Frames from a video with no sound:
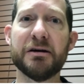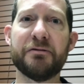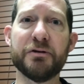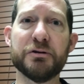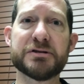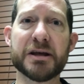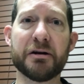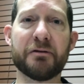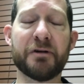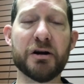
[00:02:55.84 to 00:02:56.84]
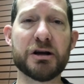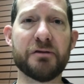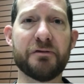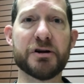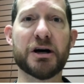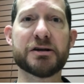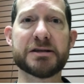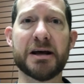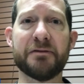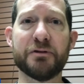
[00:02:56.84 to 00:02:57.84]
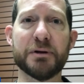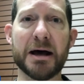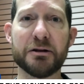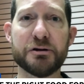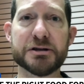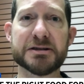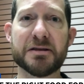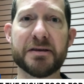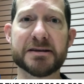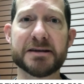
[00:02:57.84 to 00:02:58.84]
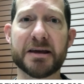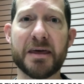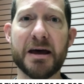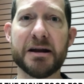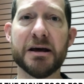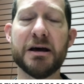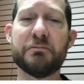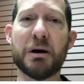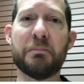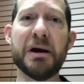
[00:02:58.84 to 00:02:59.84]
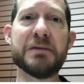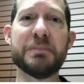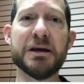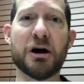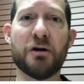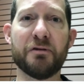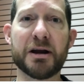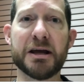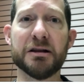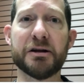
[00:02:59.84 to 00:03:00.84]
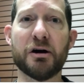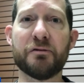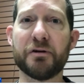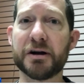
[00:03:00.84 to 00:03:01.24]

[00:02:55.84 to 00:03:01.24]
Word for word: foods that are very good for dogs that have food allergies and things like that, but might be overkill and over